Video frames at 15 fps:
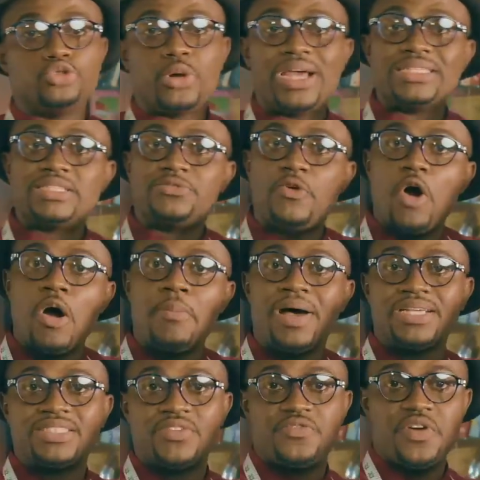dress form
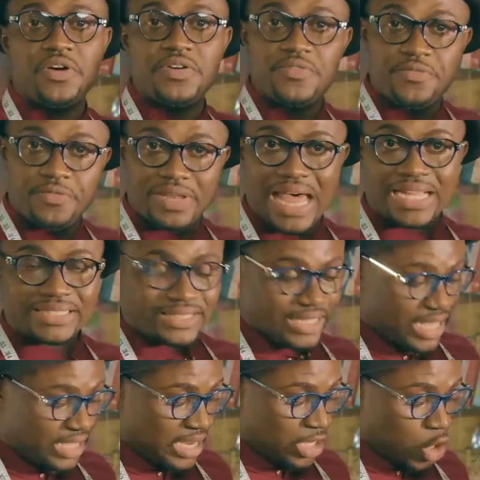has a very flat
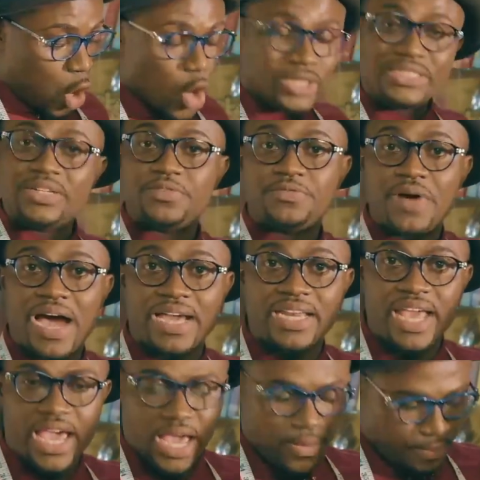and an
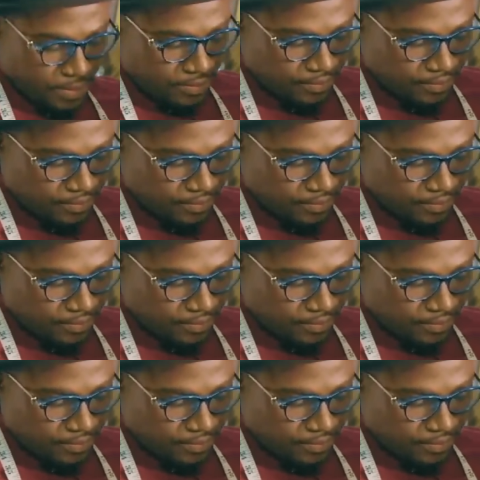undefined hip.